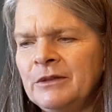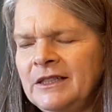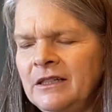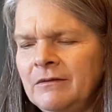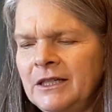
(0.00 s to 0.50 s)

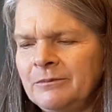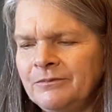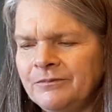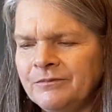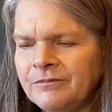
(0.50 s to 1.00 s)
receiving.
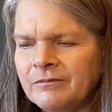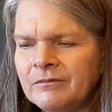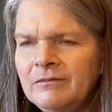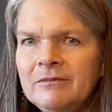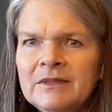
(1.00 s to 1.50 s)

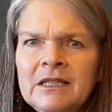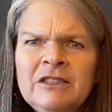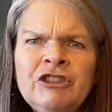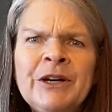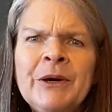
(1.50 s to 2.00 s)
The
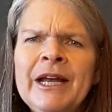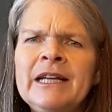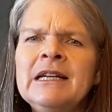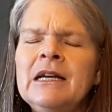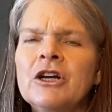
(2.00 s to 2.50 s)

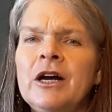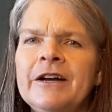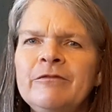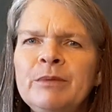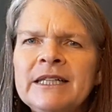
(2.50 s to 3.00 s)
Chariot card
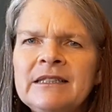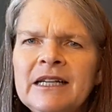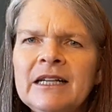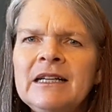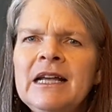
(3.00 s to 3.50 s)
of
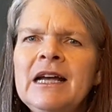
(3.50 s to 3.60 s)
blessing,